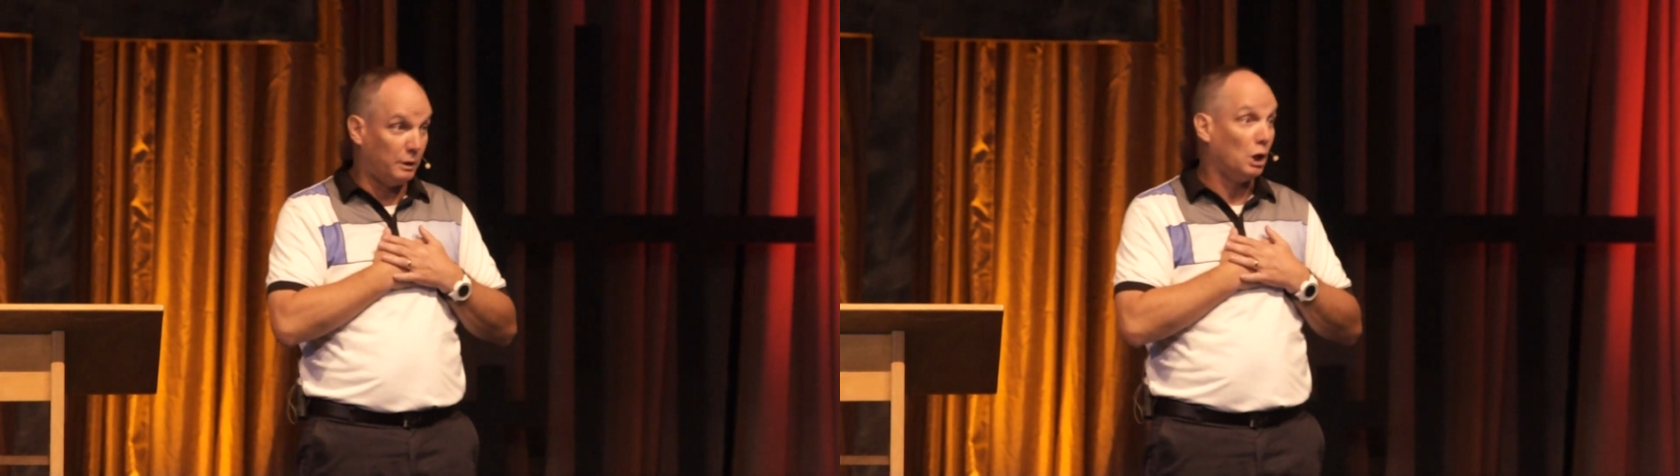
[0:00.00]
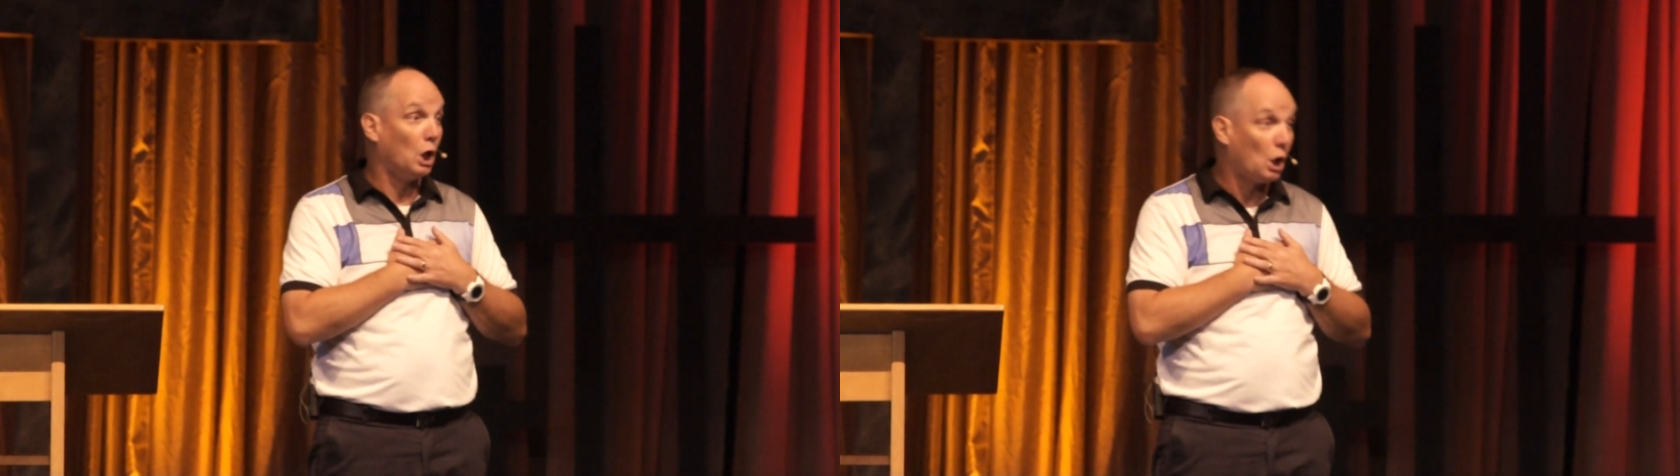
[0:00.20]

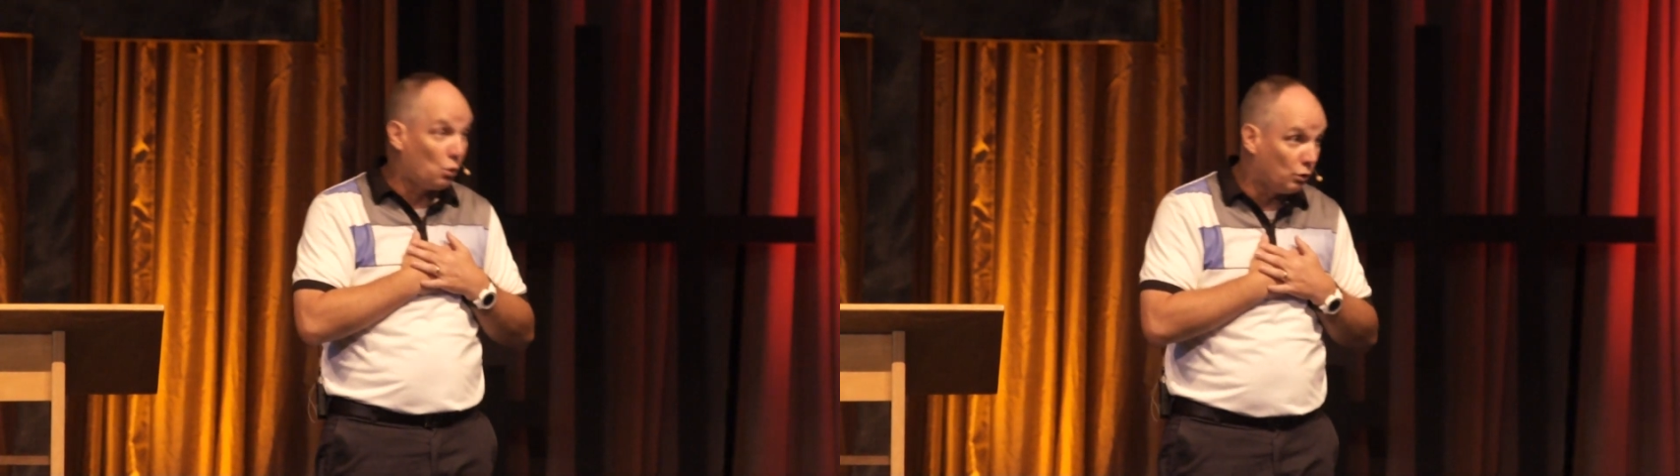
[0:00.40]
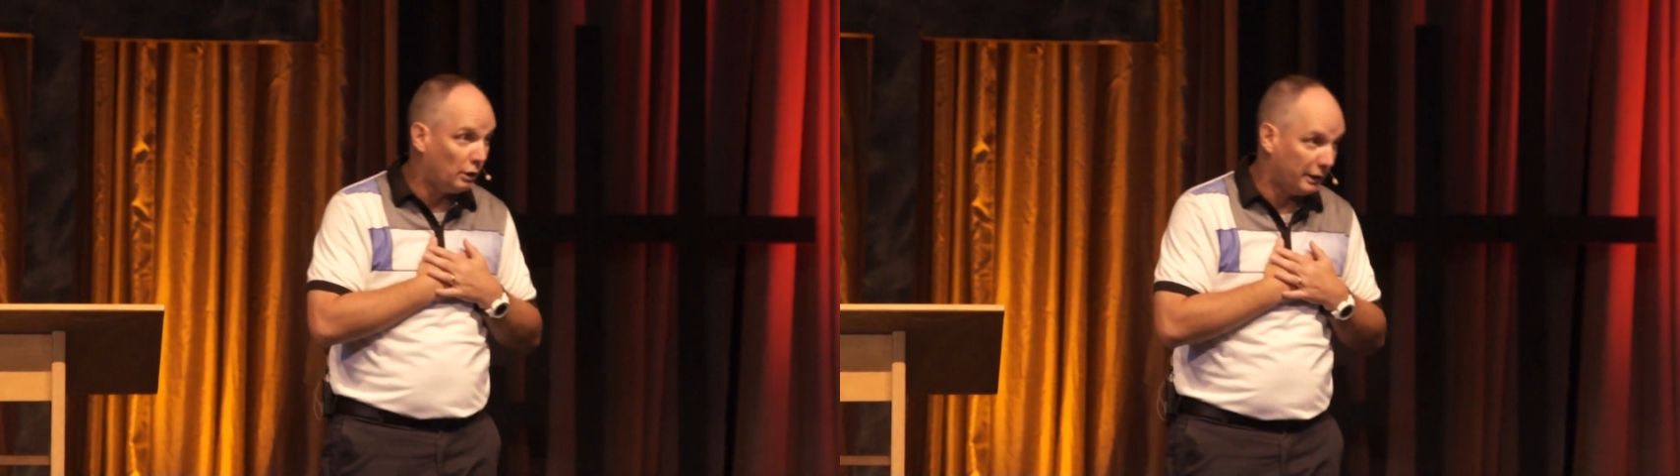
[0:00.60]
be
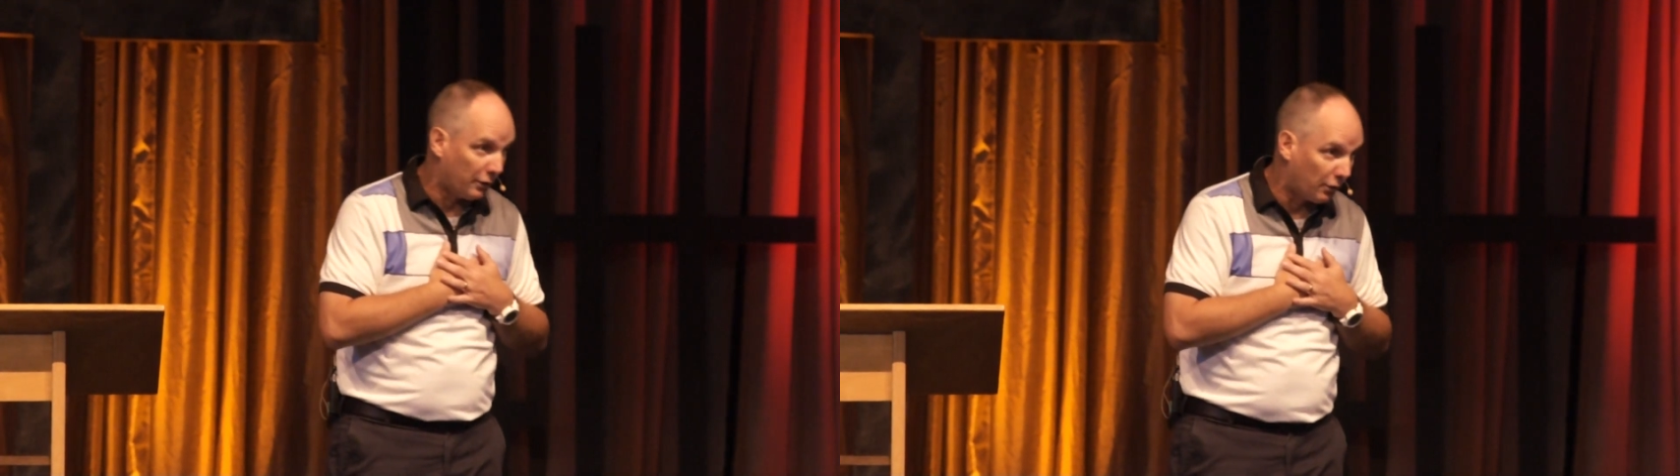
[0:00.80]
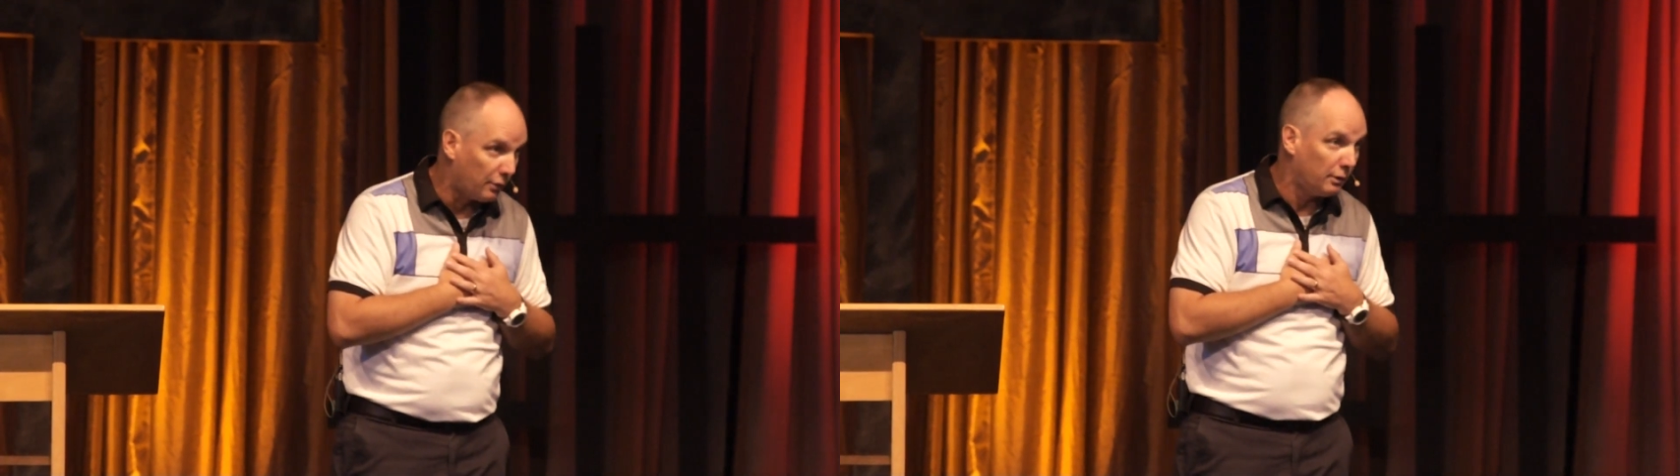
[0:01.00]

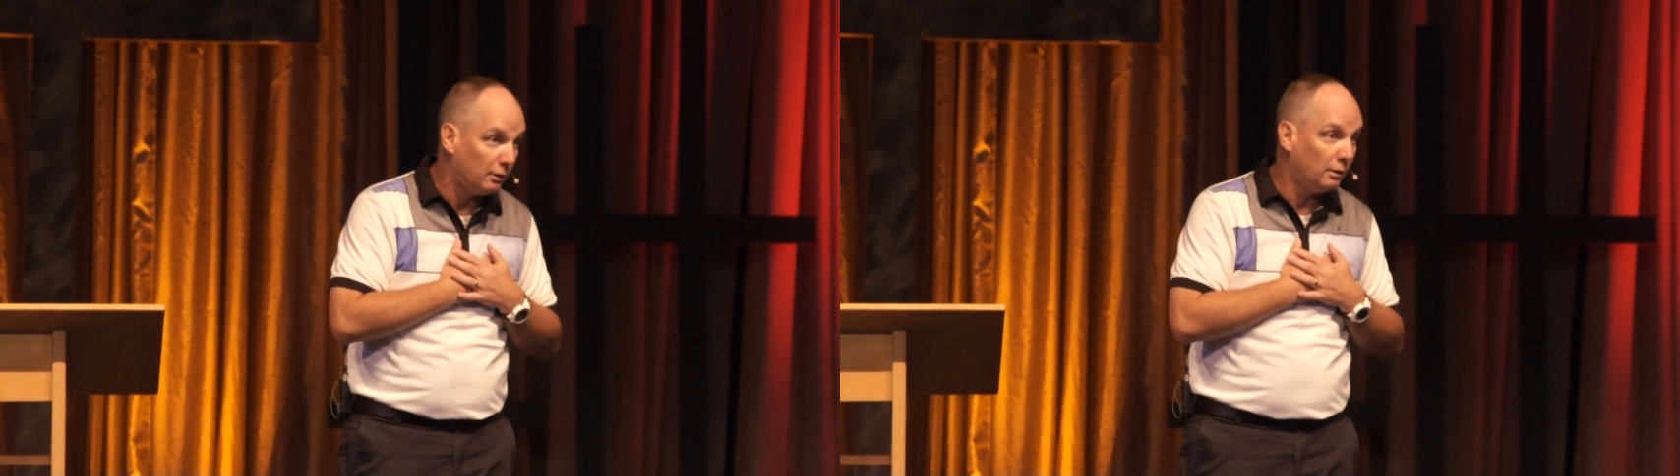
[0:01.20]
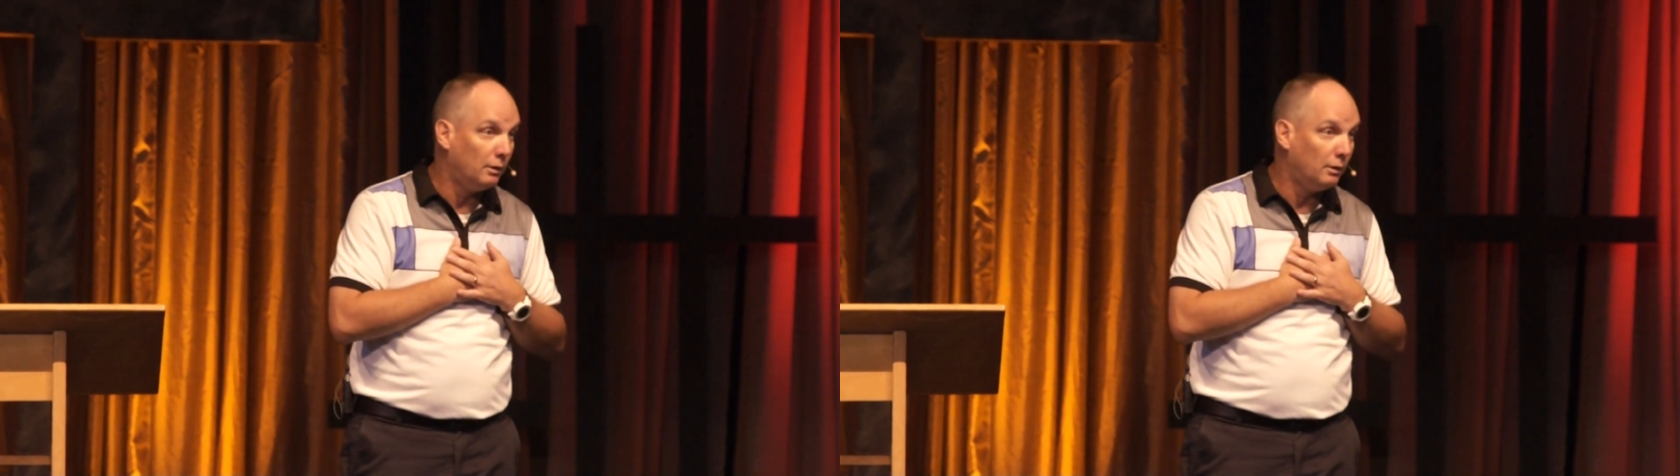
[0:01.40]
lonelier